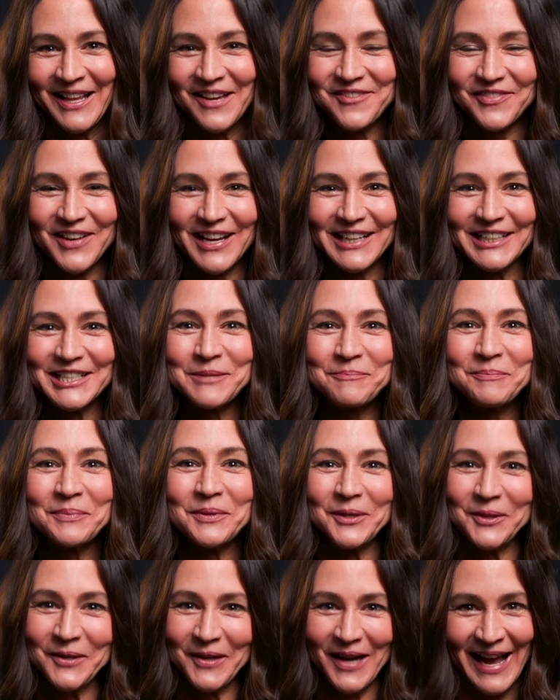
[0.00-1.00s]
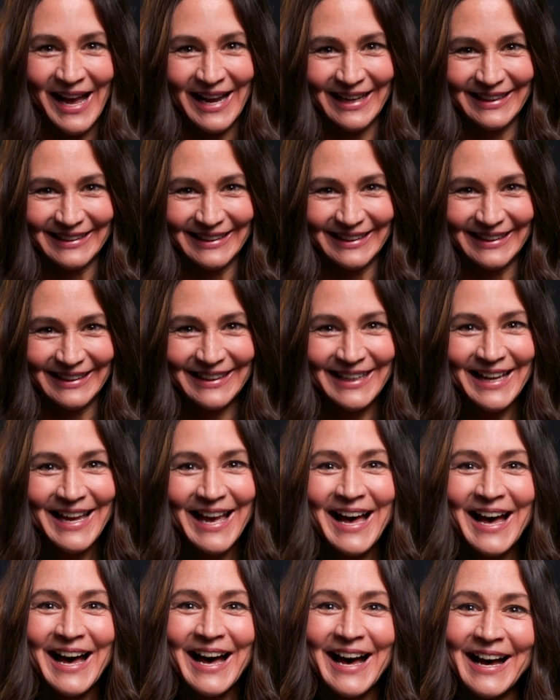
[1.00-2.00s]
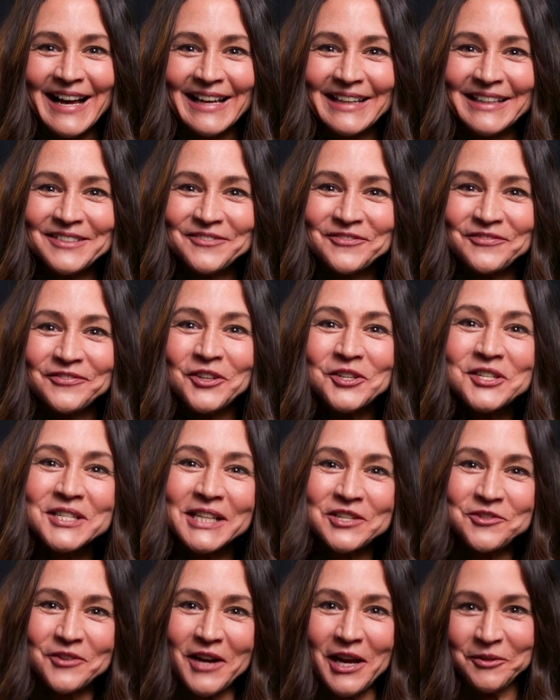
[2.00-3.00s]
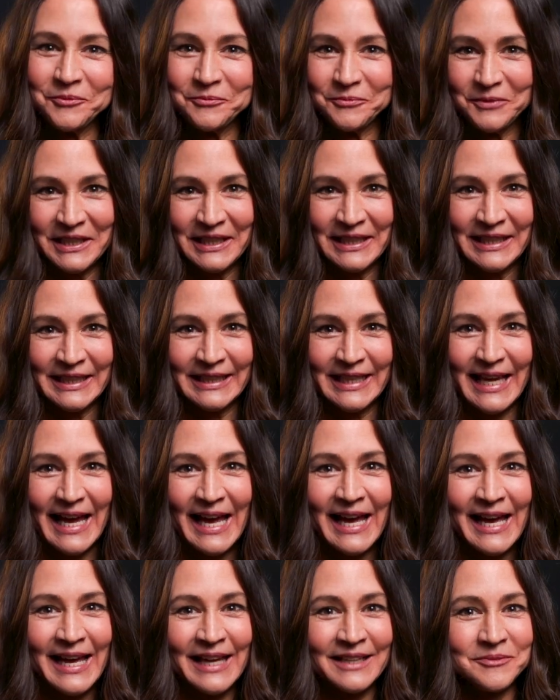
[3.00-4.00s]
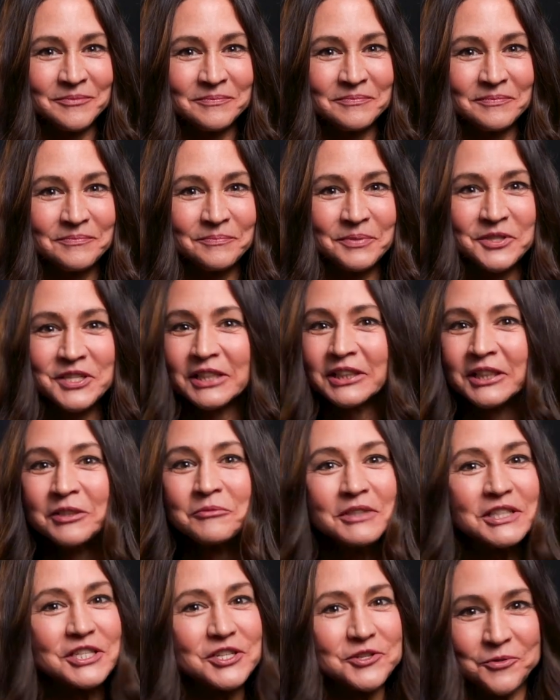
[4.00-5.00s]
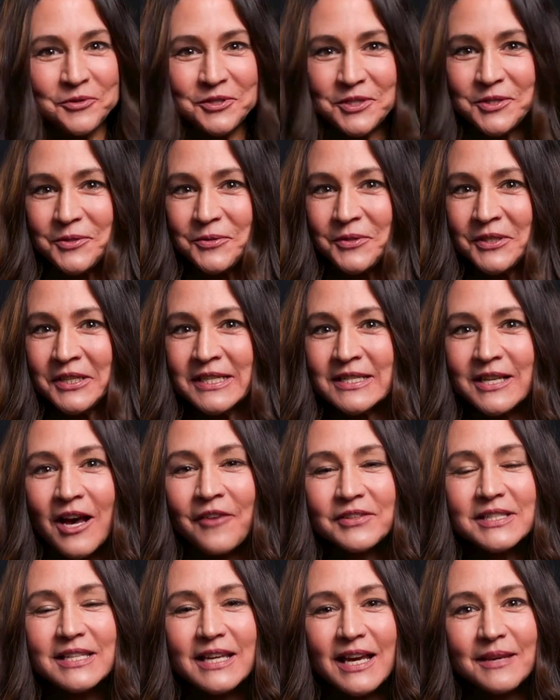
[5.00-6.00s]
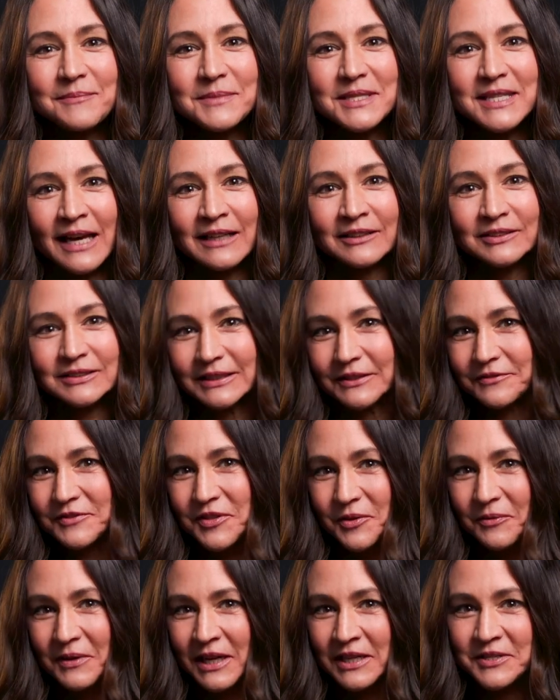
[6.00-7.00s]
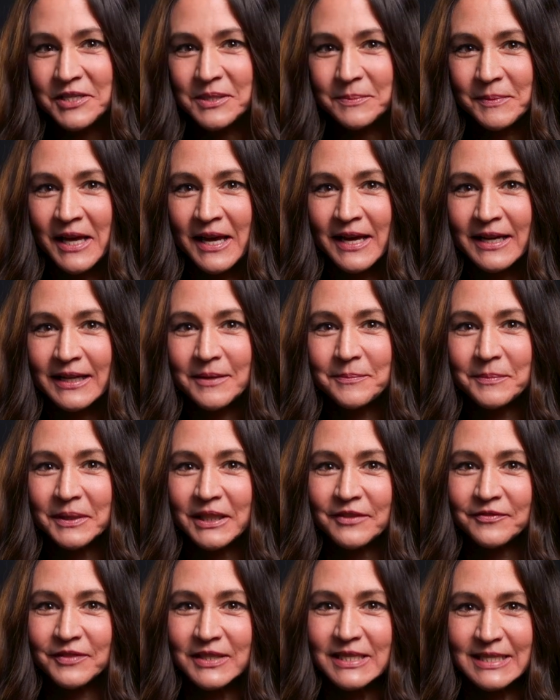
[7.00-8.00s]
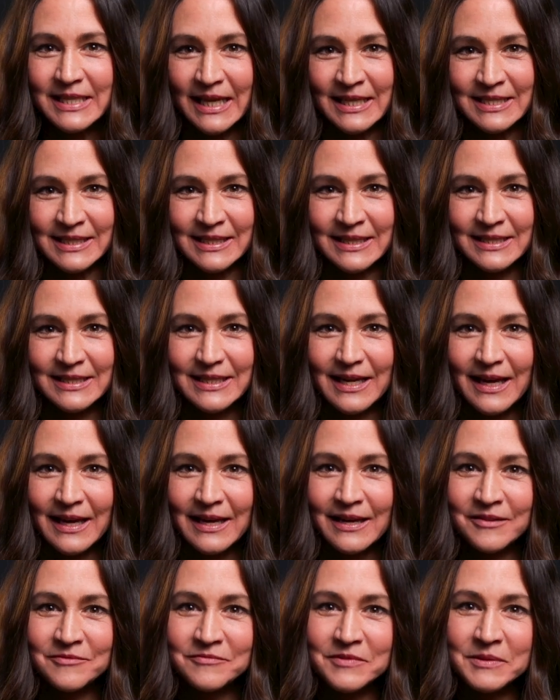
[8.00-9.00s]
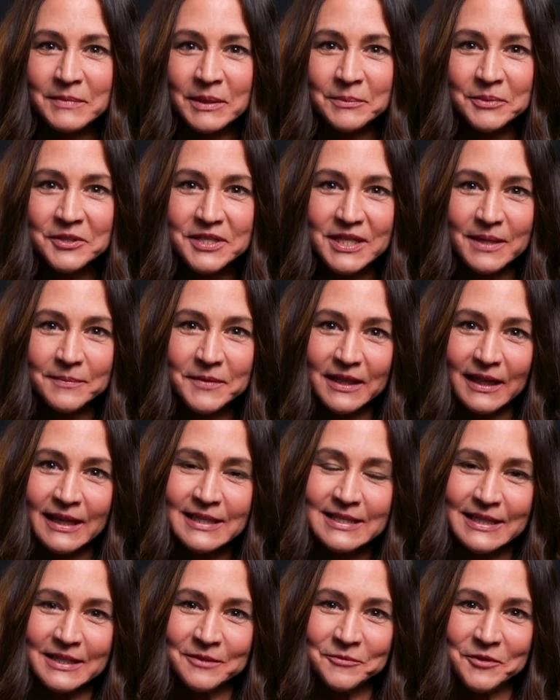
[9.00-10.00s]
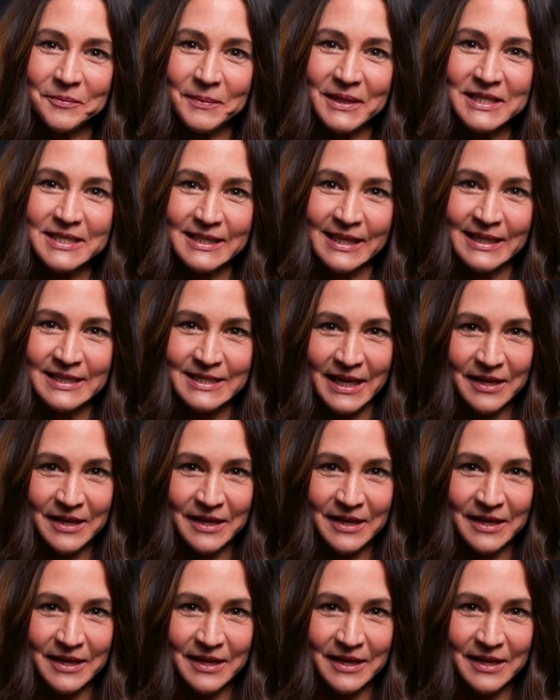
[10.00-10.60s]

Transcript: I find it's pure agony first I try to read and particularly read short stories. Oftentimes that'll lift the writer's block, but if it doesn't, I remember something I did with my sons.